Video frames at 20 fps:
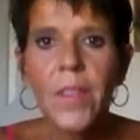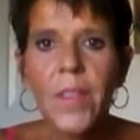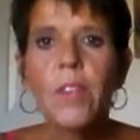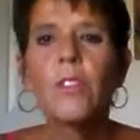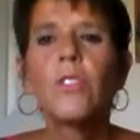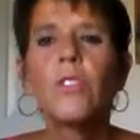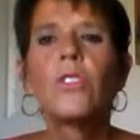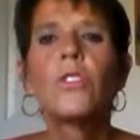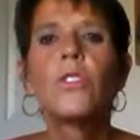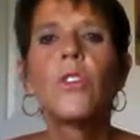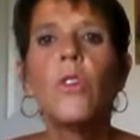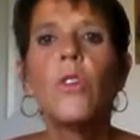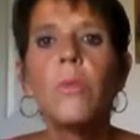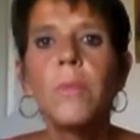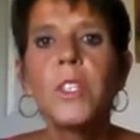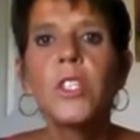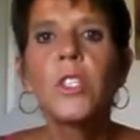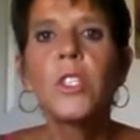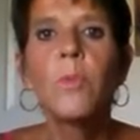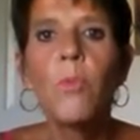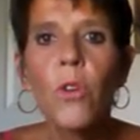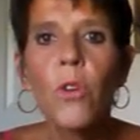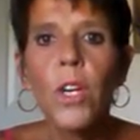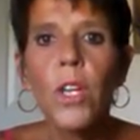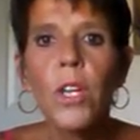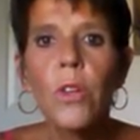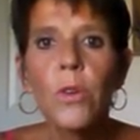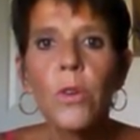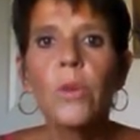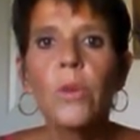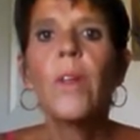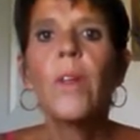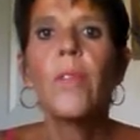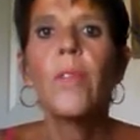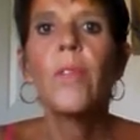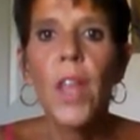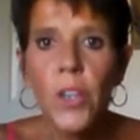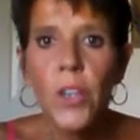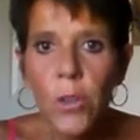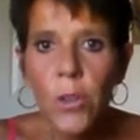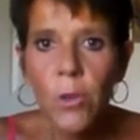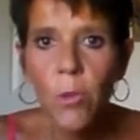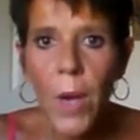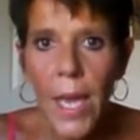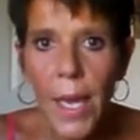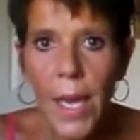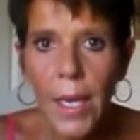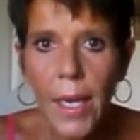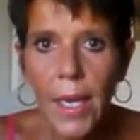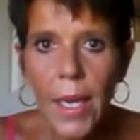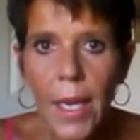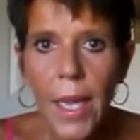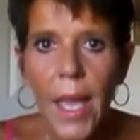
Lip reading: there is so much more to you than your weight.